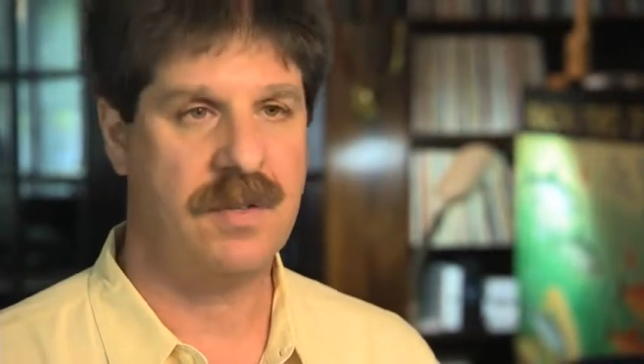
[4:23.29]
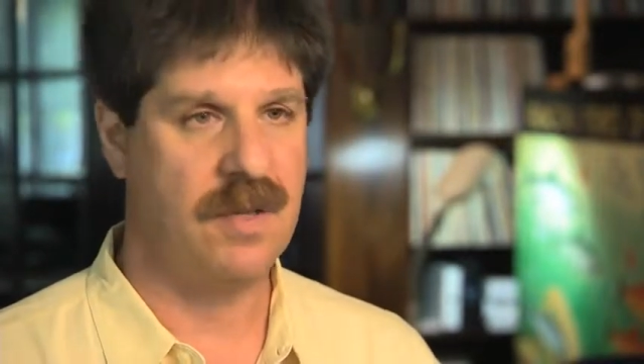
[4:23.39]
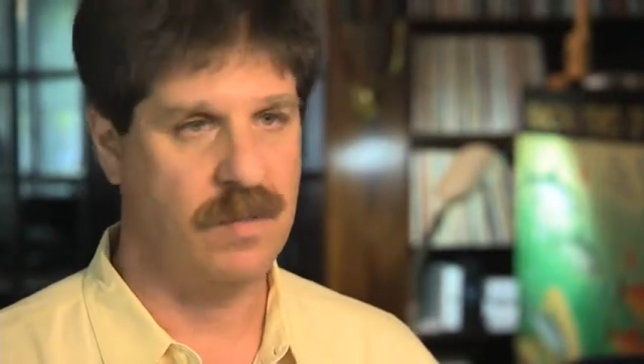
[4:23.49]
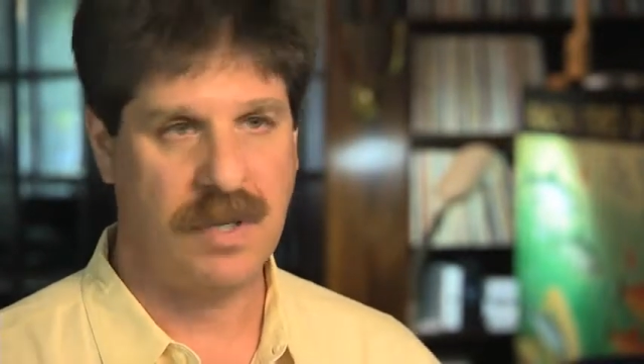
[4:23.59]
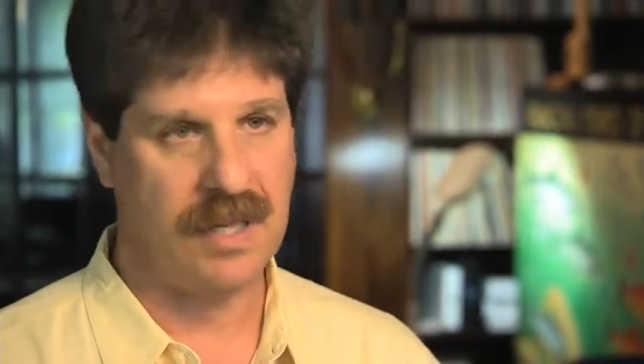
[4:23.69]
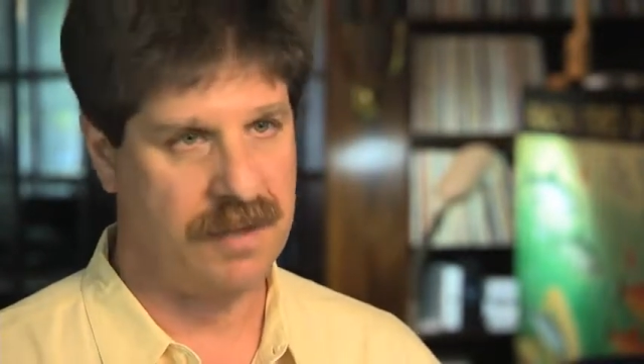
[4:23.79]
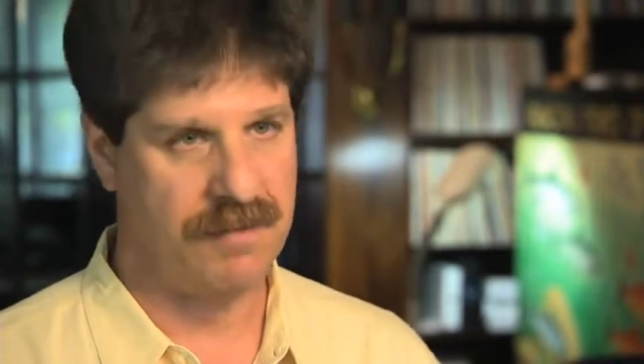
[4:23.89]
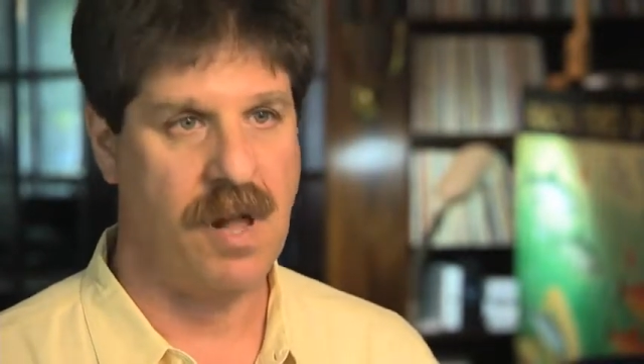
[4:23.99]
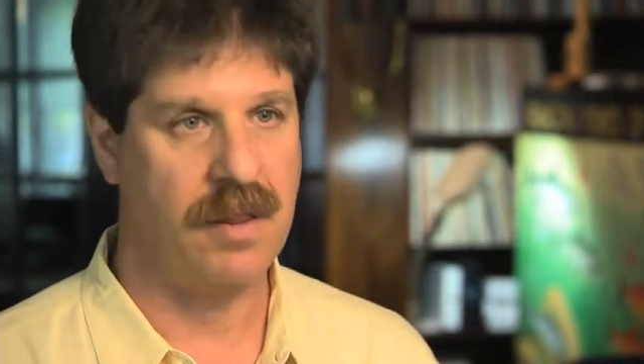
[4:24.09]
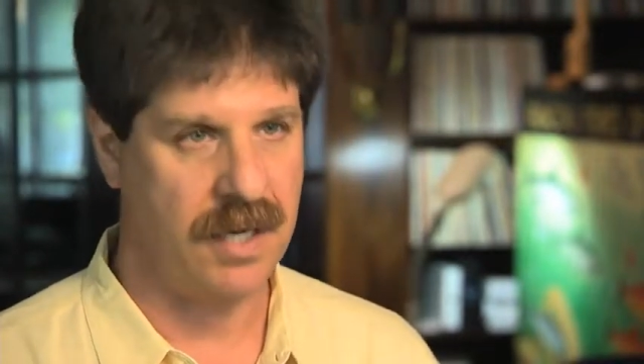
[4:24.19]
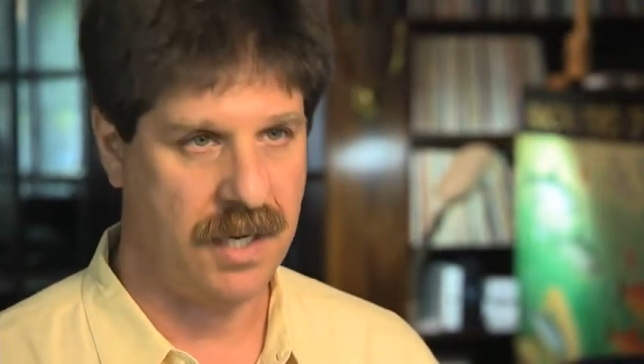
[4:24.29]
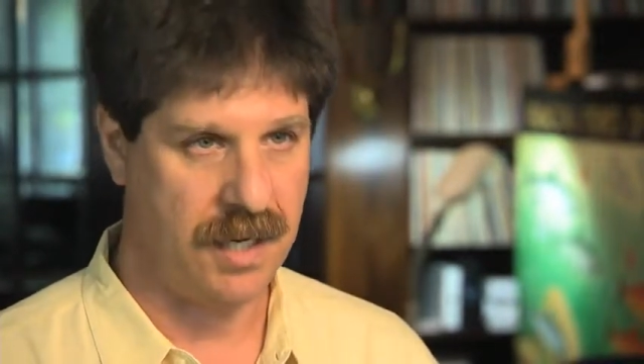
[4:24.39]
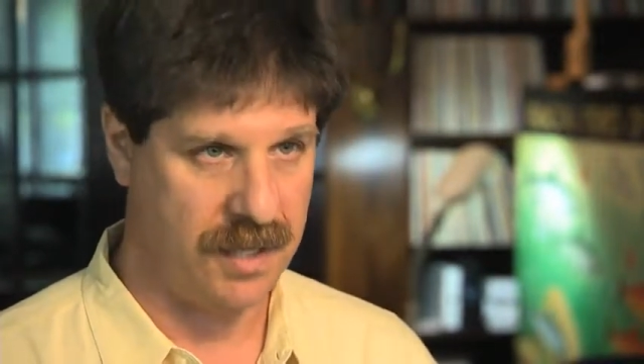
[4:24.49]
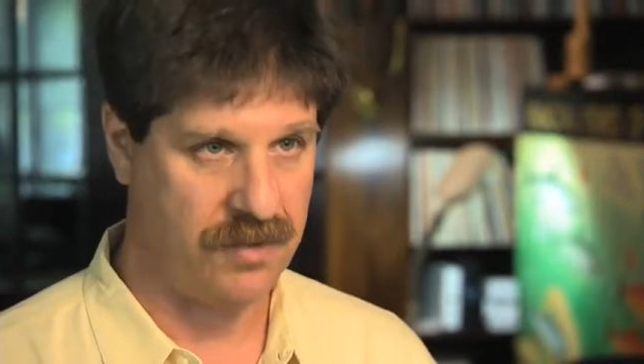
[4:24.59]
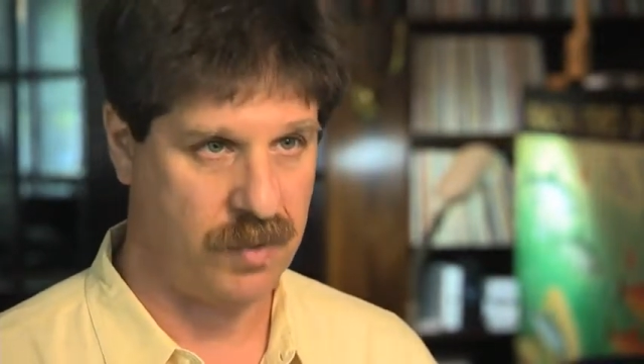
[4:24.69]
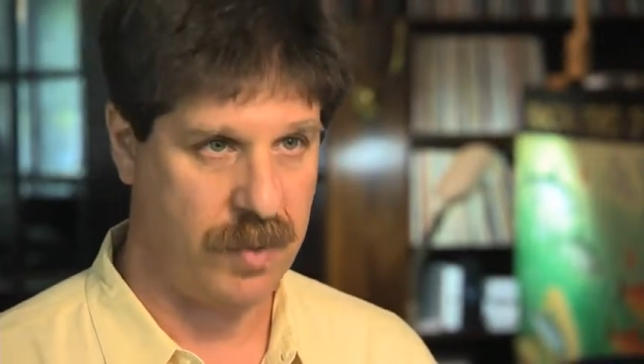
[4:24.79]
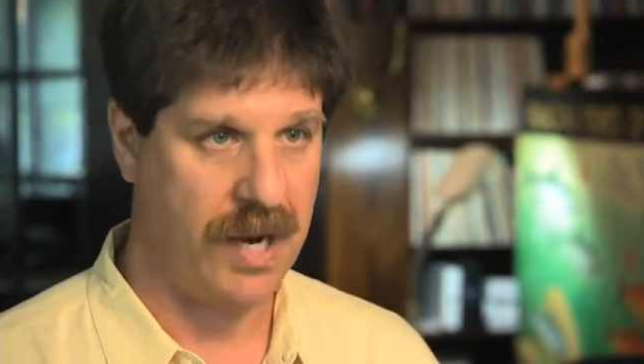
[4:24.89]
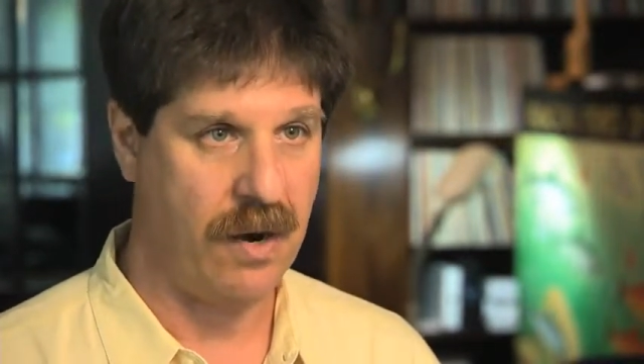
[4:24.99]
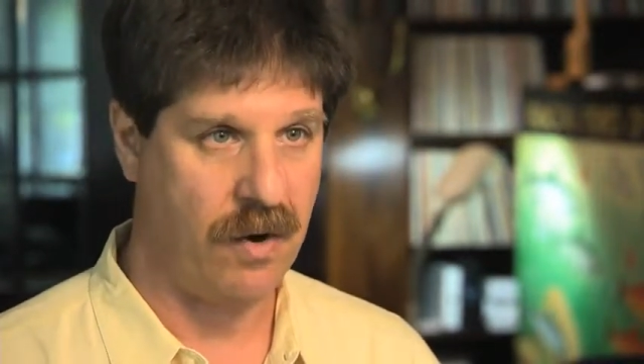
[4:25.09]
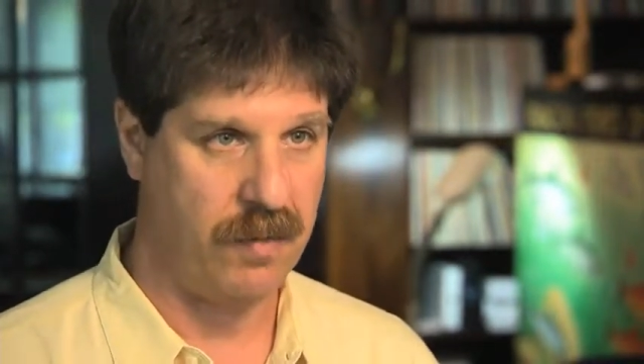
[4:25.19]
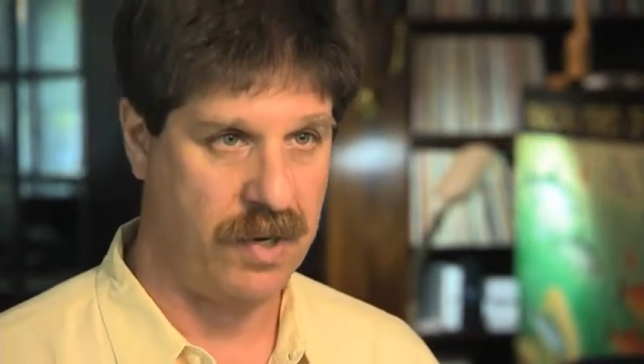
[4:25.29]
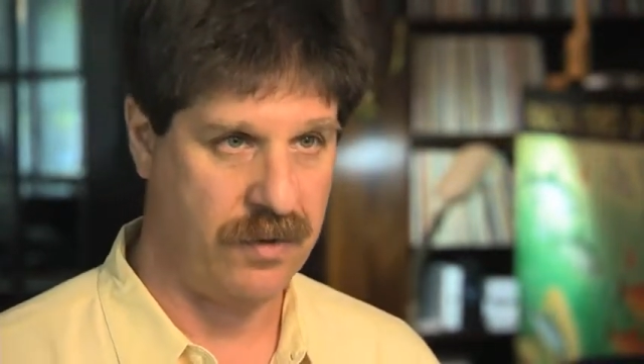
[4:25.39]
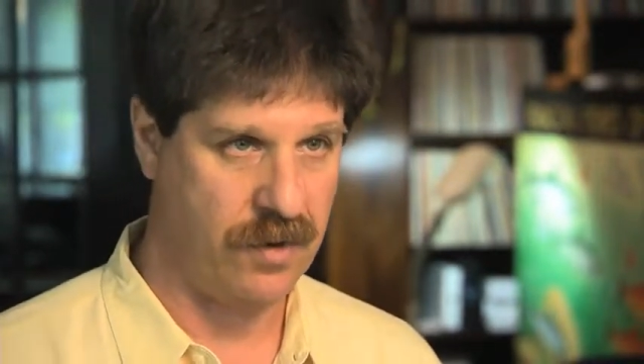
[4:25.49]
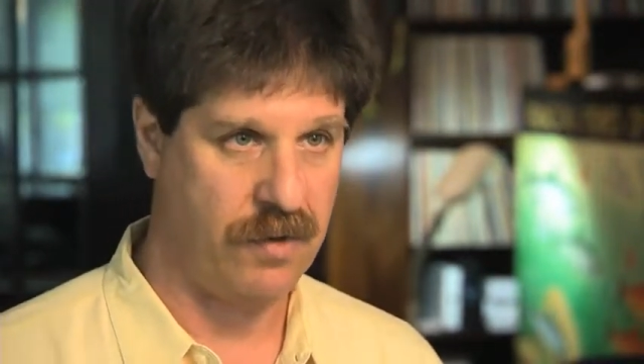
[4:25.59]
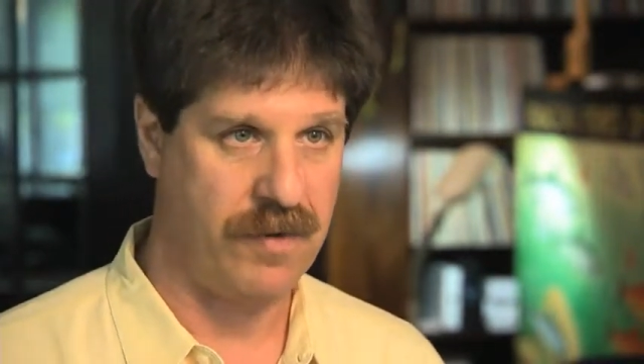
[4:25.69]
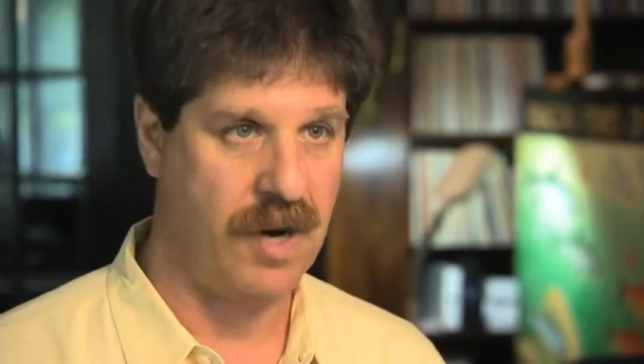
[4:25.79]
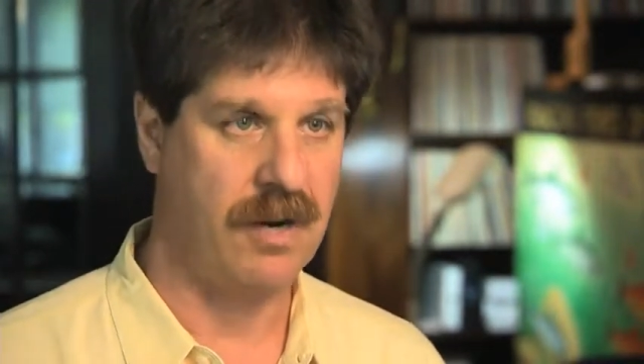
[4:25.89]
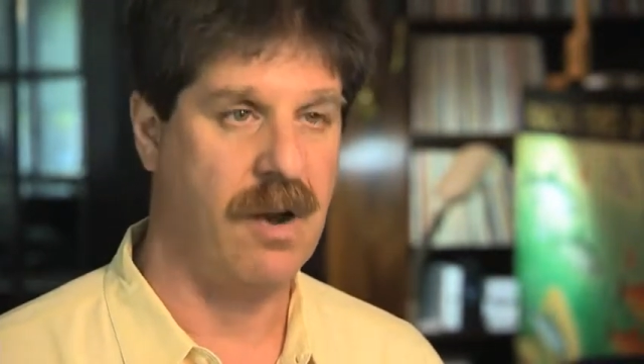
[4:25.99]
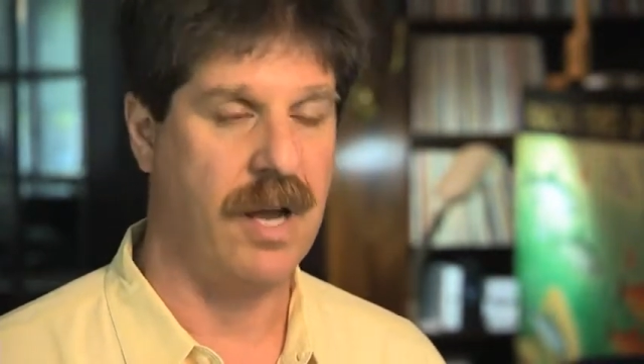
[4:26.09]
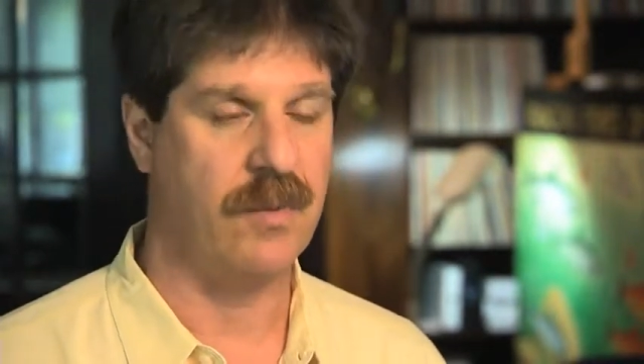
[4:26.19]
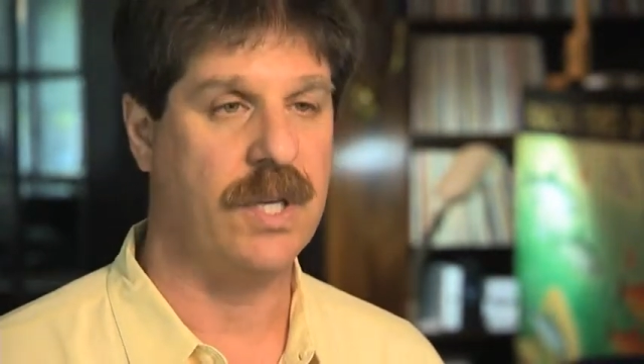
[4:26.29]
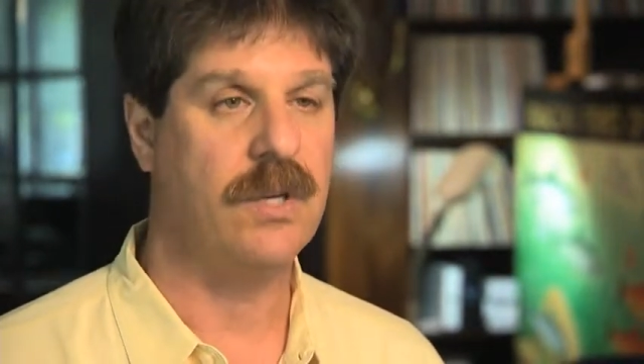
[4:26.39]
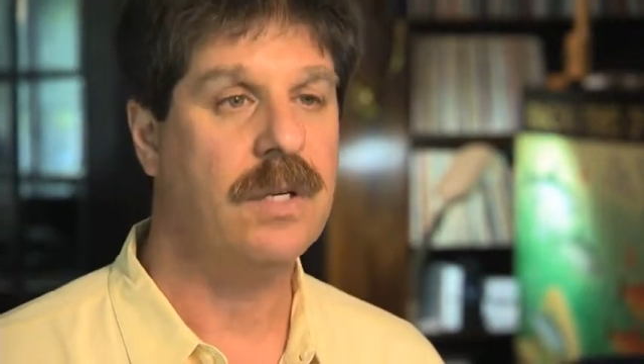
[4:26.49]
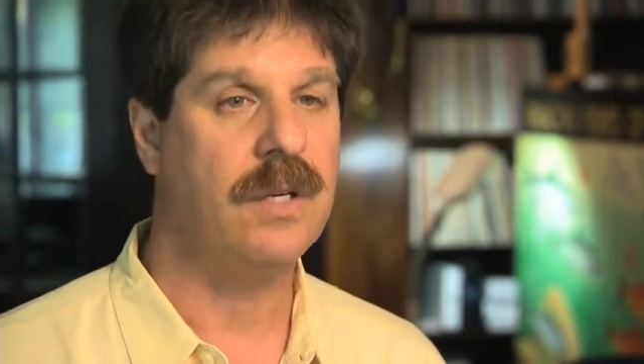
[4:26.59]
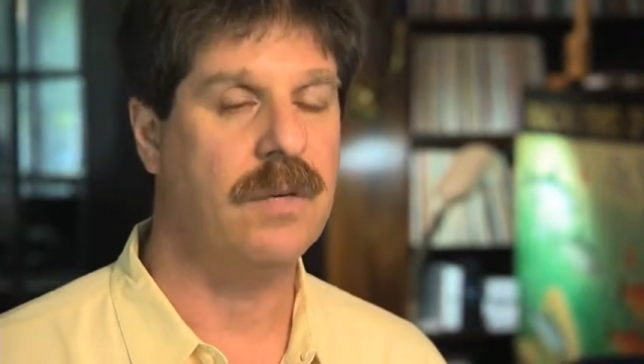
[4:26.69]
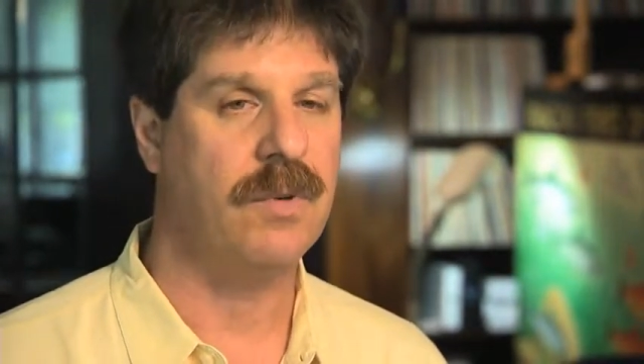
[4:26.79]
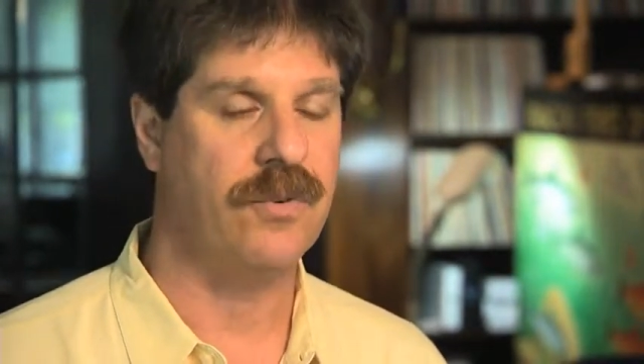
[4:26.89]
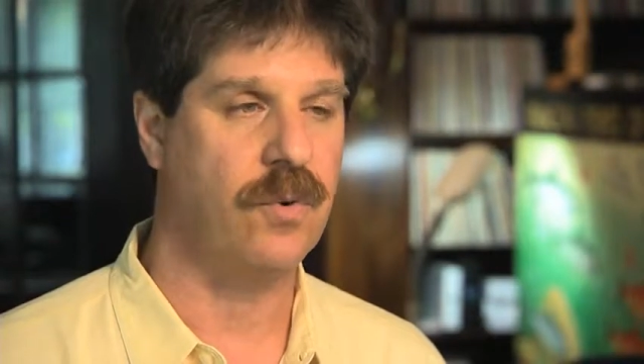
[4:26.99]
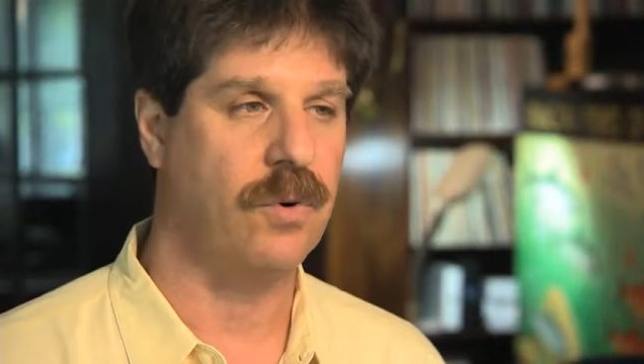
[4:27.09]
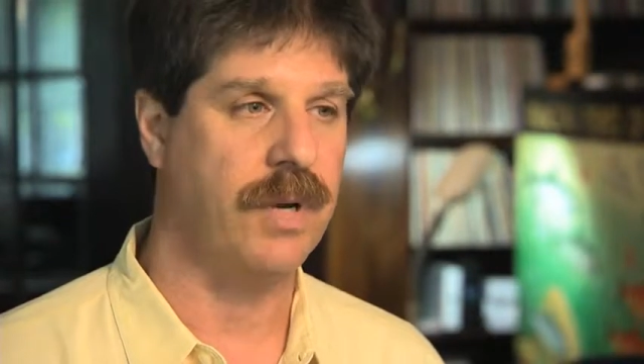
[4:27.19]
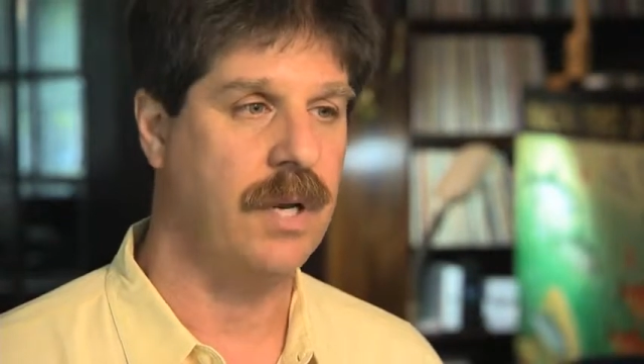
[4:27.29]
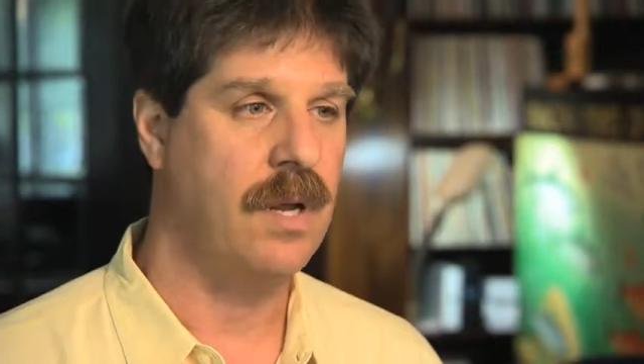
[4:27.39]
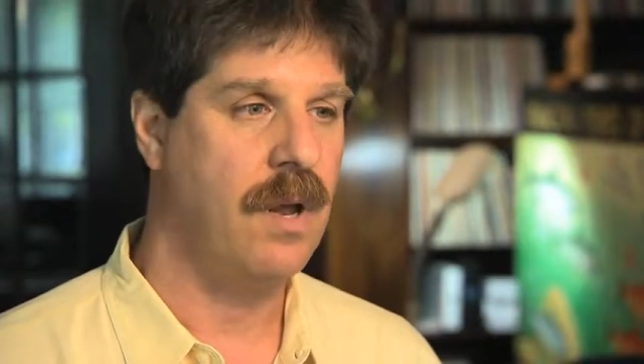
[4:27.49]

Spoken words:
completely fallen into disrepair and been so far gone we couldn't restore it,